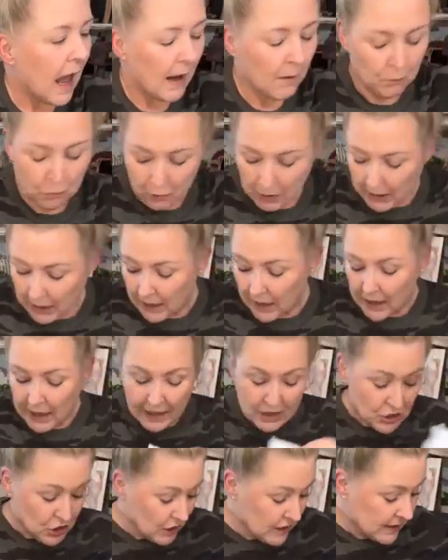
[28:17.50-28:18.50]
and bring it
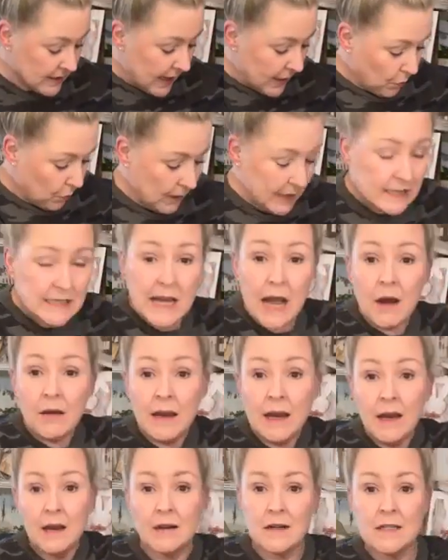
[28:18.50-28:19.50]
in and just set it right
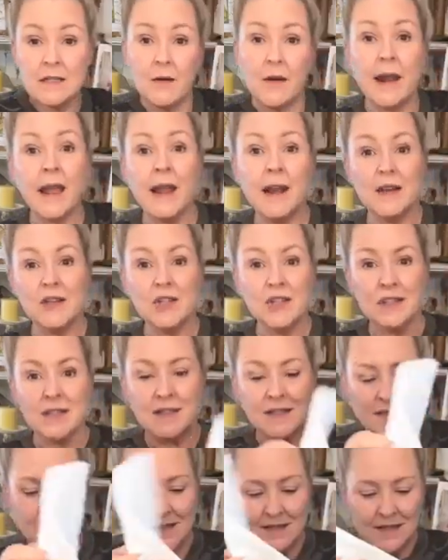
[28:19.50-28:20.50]
down here so I can
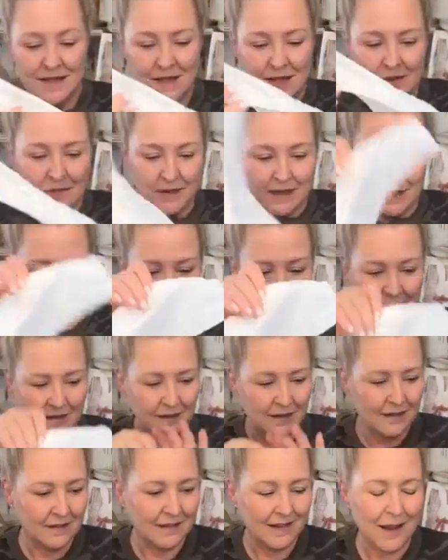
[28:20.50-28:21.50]
just do it.
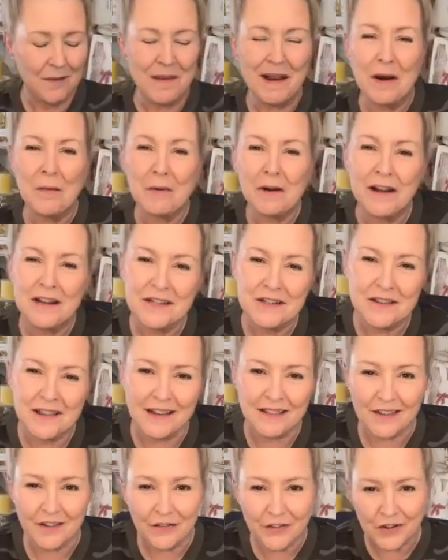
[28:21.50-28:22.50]
I mean, I'll probably do
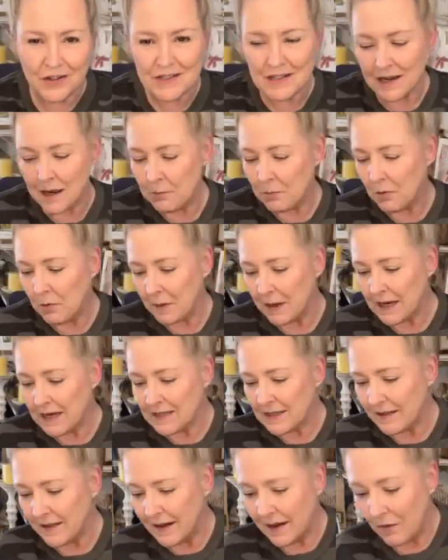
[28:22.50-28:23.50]
that the first couple
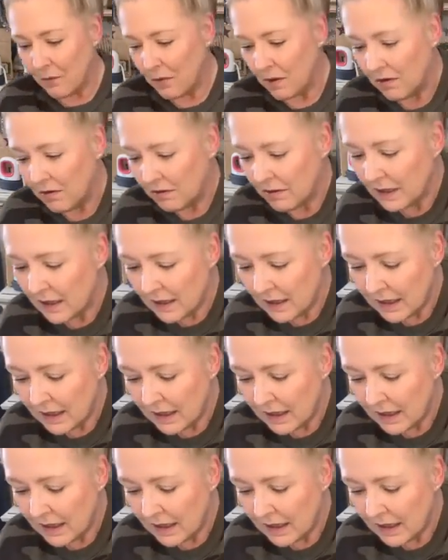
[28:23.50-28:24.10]
weeks and then I won't.